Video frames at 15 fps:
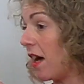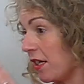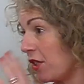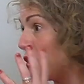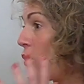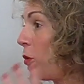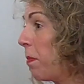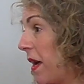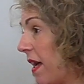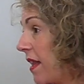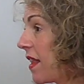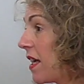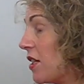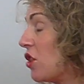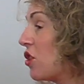a
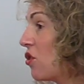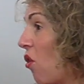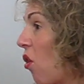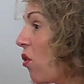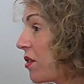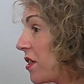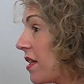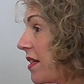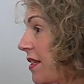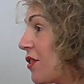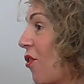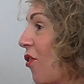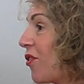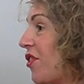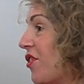topic it's
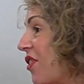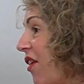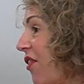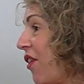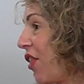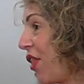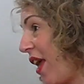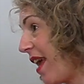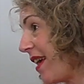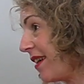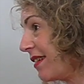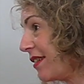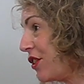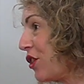not the done thing